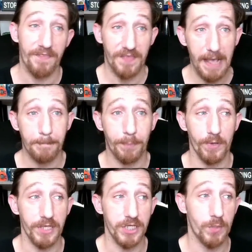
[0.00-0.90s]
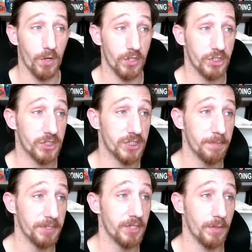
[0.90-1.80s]
At that point, you are
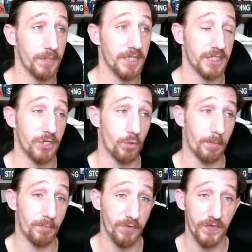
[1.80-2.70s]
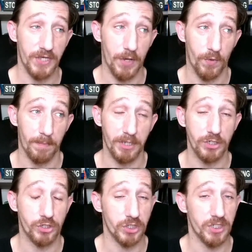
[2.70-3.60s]
simply going as a normal moviegoer, but
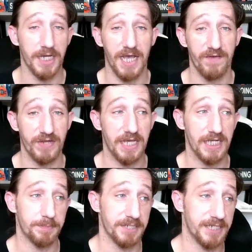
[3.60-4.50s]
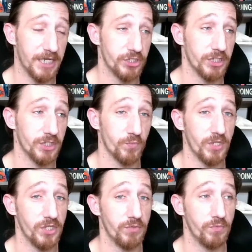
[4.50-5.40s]
you should not have any expectations
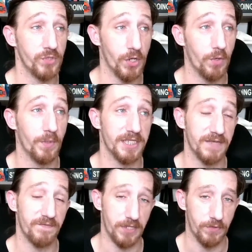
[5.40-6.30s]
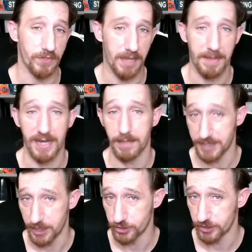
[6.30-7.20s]
when you know it's a video game
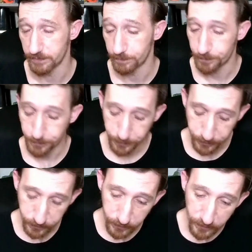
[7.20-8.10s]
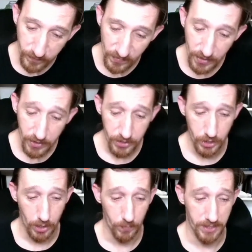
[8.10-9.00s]
adaptation.
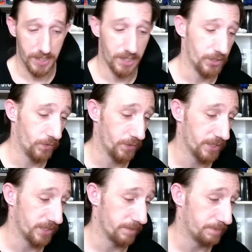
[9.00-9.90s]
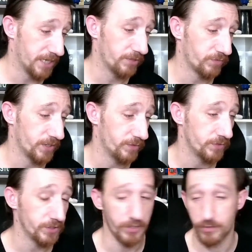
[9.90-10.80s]
You go in not knowing the
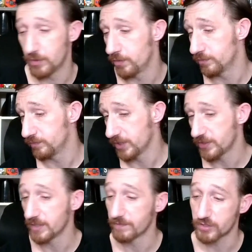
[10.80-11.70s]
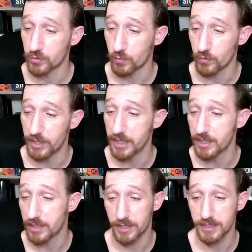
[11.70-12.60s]
background, you know nothing of the
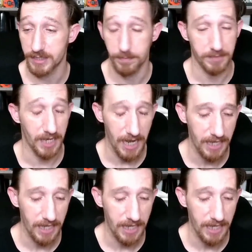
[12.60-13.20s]
story, concept,